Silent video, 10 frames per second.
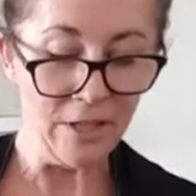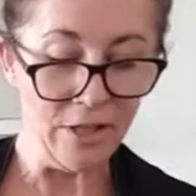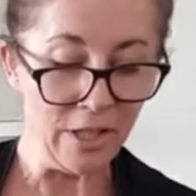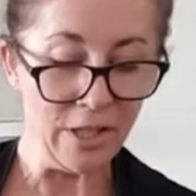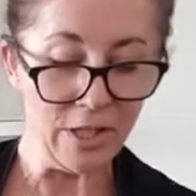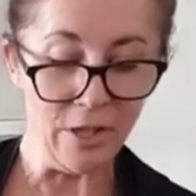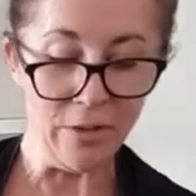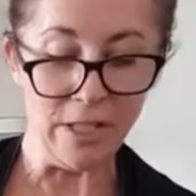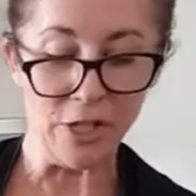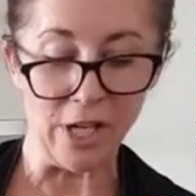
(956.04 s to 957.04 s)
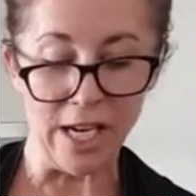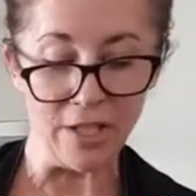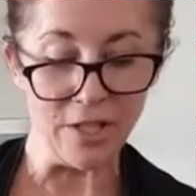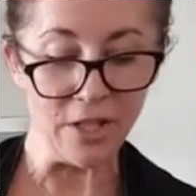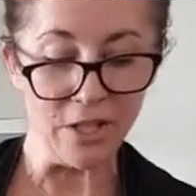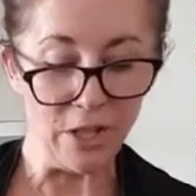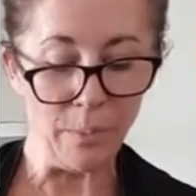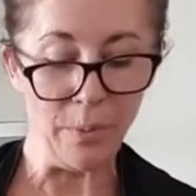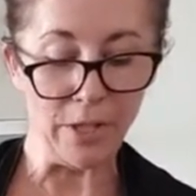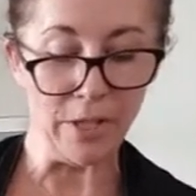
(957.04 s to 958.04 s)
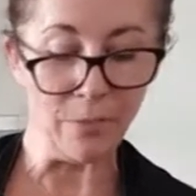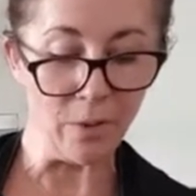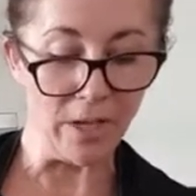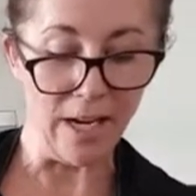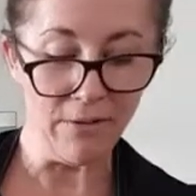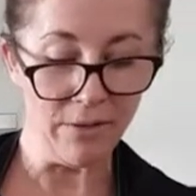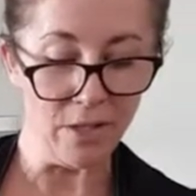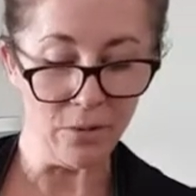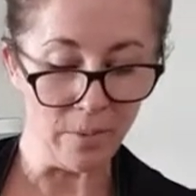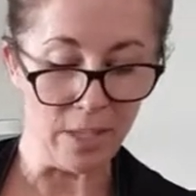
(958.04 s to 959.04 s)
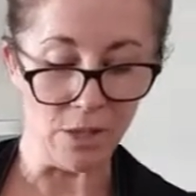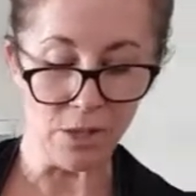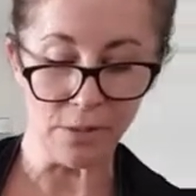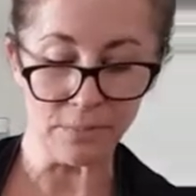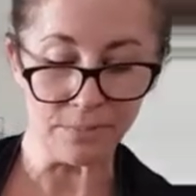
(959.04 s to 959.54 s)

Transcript: You're in charge, so you can put in whatever you wish.